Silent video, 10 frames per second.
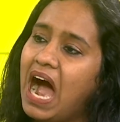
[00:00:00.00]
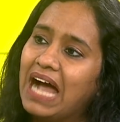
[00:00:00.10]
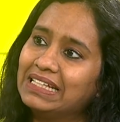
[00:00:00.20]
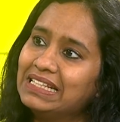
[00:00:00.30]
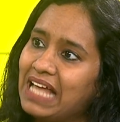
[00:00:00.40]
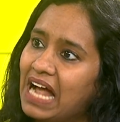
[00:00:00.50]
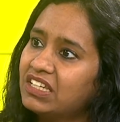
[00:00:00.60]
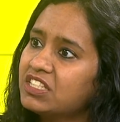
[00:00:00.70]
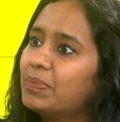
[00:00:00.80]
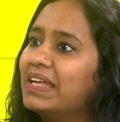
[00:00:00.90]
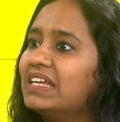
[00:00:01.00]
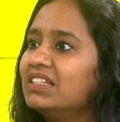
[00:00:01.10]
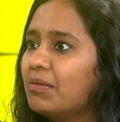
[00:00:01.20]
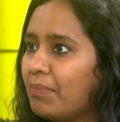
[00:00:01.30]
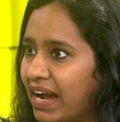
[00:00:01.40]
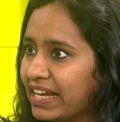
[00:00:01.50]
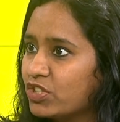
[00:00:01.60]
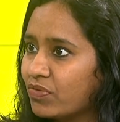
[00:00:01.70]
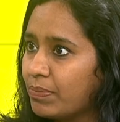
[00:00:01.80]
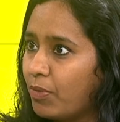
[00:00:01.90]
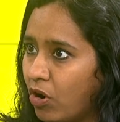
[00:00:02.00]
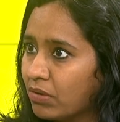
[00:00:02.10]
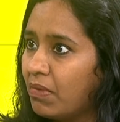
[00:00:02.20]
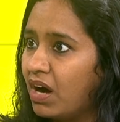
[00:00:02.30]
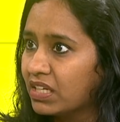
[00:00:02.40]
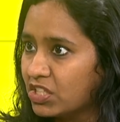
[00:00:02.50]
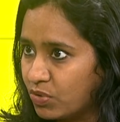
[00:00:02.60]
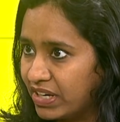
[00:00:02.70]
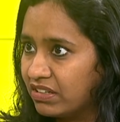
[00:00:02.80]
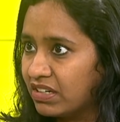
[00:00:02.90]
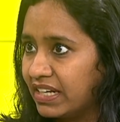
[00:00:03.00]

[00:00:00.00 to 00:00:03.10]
I think that is plaguing the minds of the bond market trader